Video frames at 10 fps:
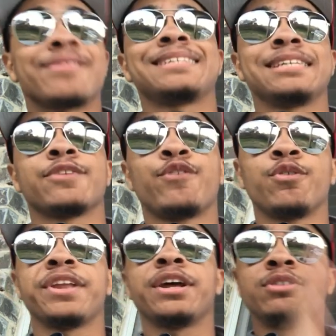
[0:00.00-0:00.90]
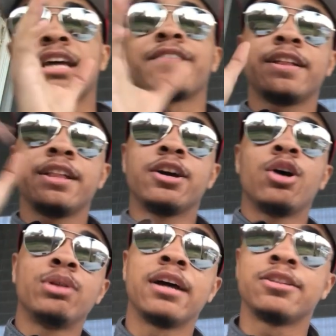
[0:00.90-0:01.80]
you haven't seen the full video, definitely
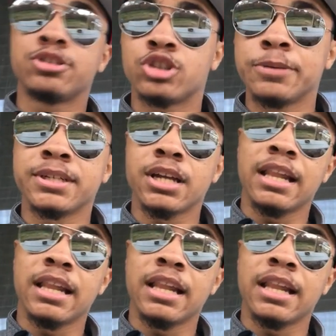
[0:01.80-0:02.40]
go down in the description.